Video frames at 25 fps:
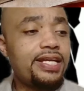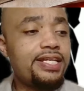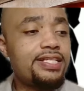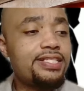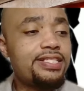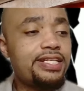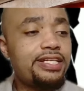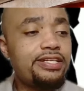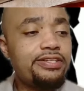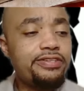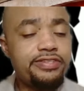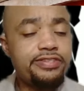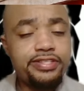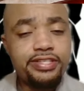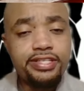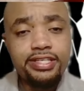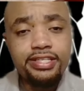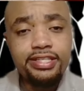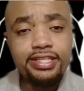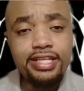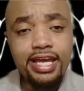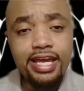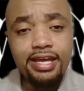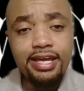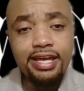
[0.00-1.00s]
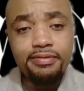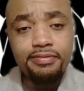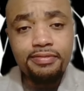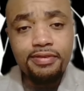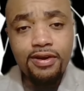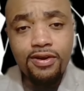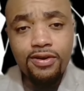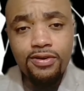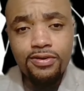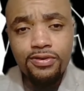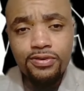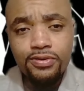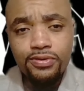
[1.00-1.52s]
it's interesting that
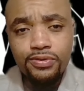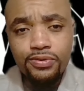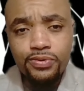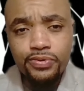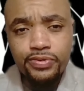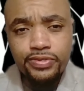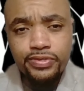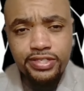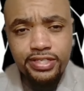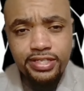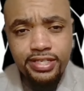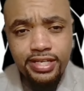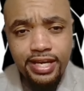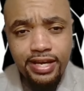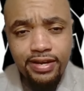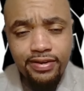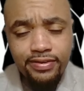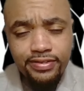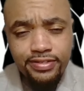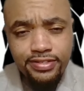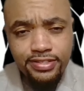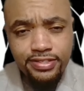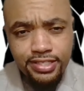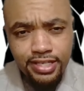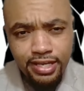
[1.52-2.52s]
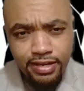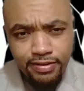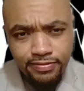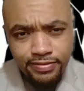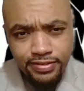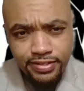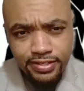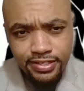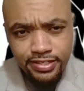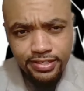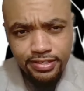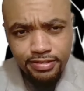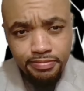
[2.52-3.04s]
Arnold, who is in now his
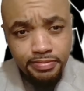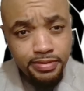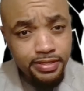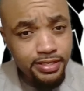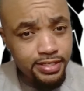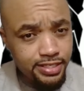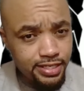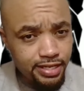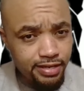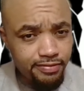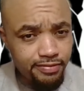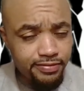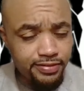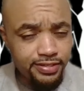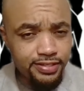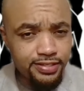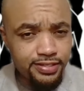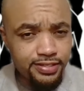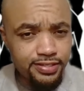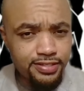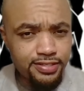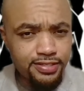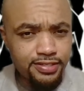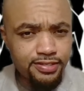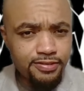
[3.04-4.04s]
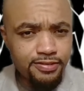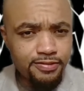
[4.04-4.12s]
70s, mid 70s,